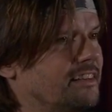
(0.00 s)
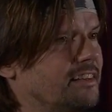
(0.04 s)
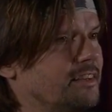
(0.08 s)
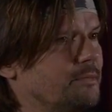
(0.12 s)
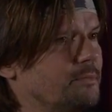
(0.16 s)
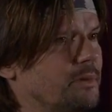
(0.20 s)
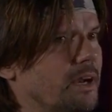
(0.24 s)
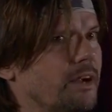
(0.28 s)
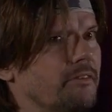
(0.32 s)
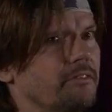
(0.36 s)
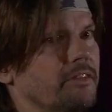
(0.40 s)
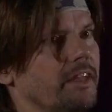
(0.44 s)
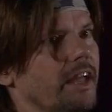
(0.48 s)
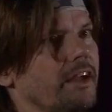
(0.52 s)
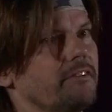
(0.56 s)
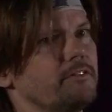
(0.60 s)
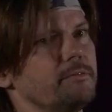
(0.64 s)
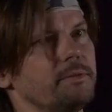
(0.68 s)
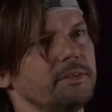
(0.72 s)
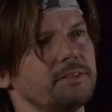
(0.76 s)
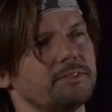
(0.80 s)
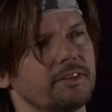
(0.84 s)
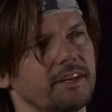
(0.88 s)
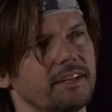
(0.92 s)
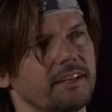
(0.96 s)
But I'll never
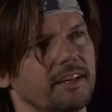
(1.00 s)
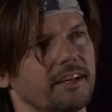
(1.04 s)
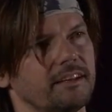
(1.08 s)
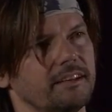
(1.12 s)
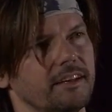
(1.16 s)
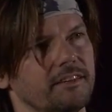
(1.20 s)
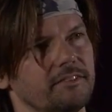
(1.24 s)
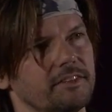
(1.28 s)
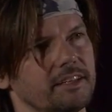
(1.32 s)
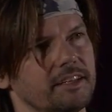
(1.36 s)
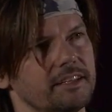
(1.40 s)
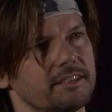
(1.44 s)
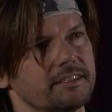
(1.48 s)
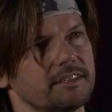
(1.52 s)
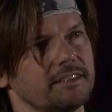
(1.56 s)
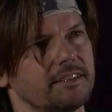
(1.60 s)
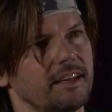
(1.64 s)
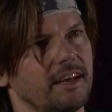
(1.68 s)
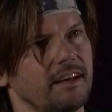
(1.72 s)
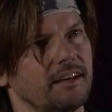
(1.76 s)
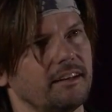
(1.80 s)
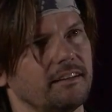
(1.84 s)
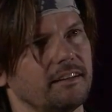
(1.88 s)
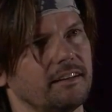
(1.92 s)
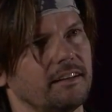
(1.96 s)
betray that. Never kiss and
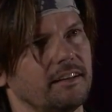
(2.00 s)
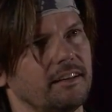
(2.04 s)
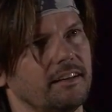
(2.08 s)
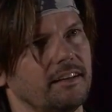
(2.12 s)
tell.